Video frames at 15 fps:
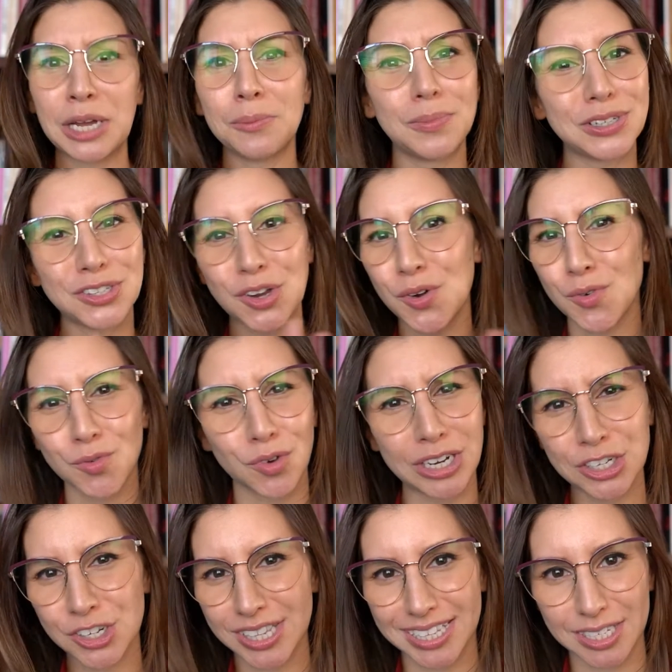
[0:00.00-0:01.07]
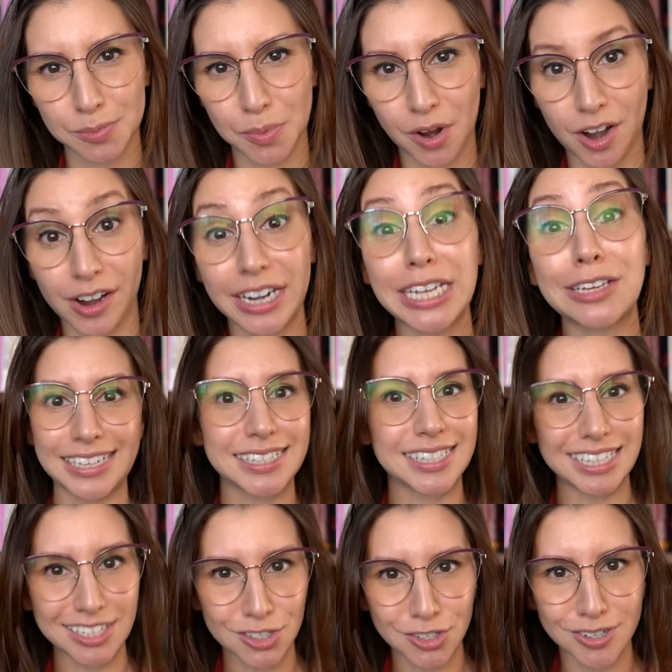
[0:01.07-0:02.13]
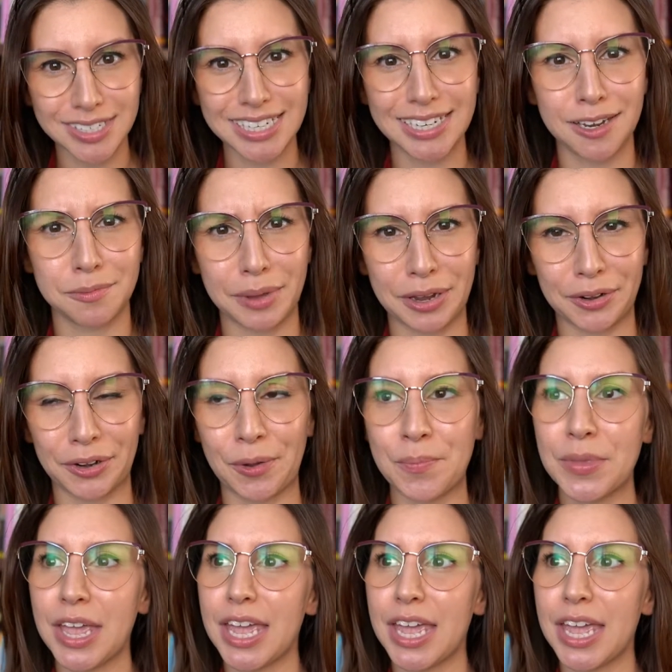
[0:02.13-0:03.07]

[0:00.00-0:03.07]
But don't rush this part. As things start to get better,